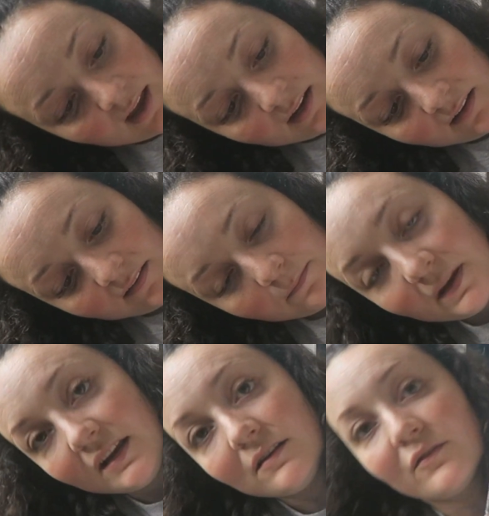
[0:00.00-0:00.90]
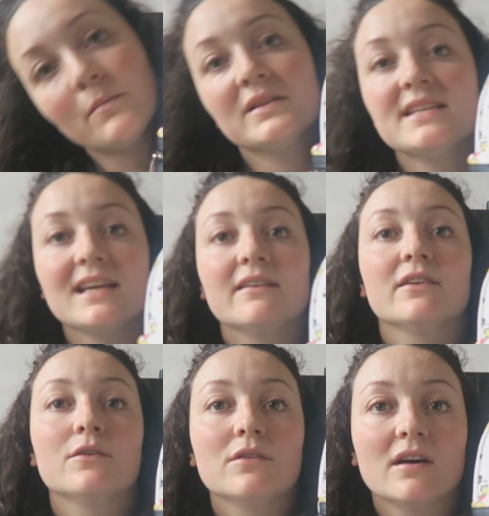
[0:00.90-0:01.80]
And it's made of a
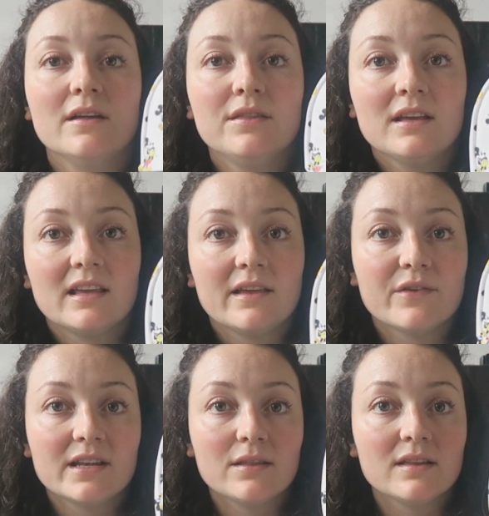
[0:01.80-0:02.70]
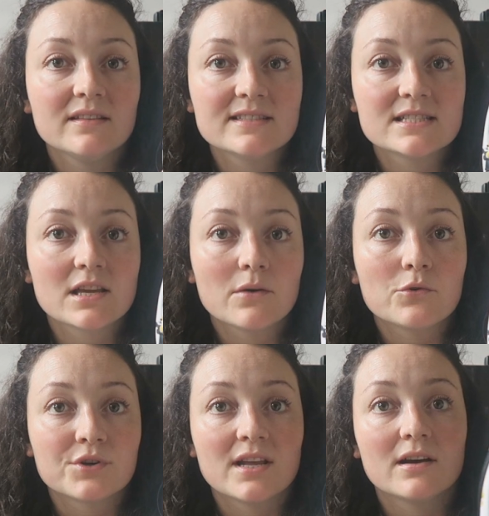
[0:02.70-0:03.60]
material that I think if anything did
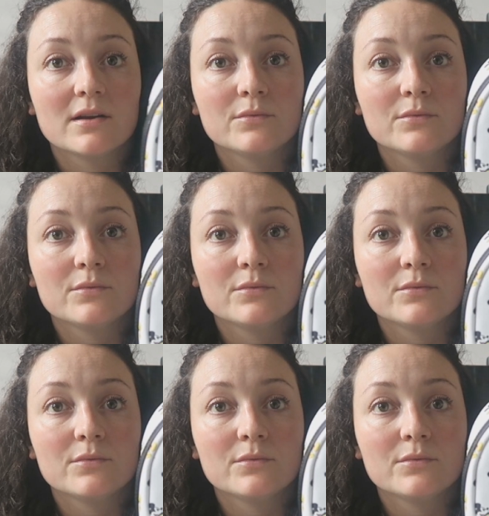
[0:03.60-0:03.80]
go on it,